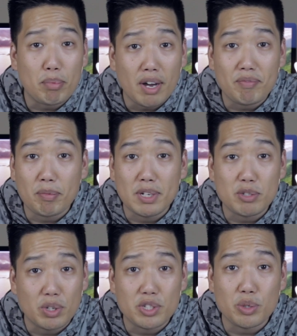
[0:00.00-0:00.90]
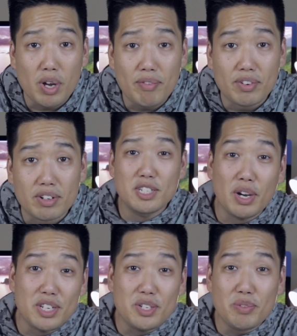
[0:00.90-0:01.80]
prompt from us whatsoever.
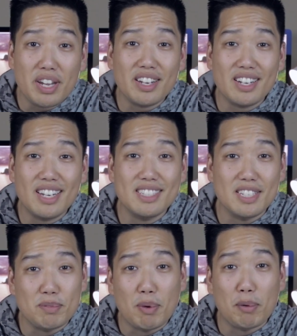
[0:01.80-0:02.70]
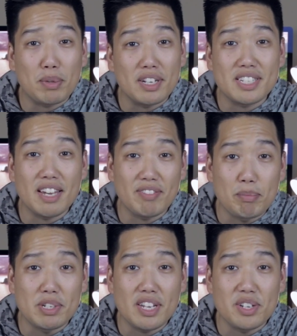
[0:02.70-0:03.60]
So I do recognize these smart plugs have
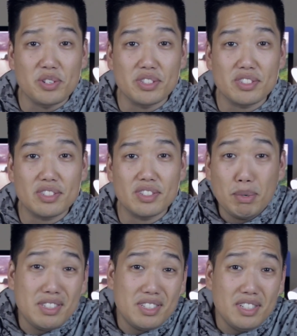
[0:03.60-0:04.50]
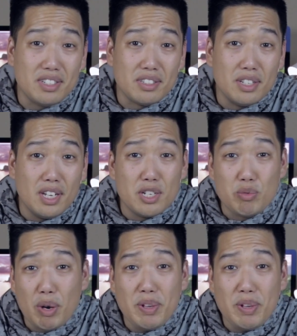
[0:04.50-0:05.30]
limitations. But still, do I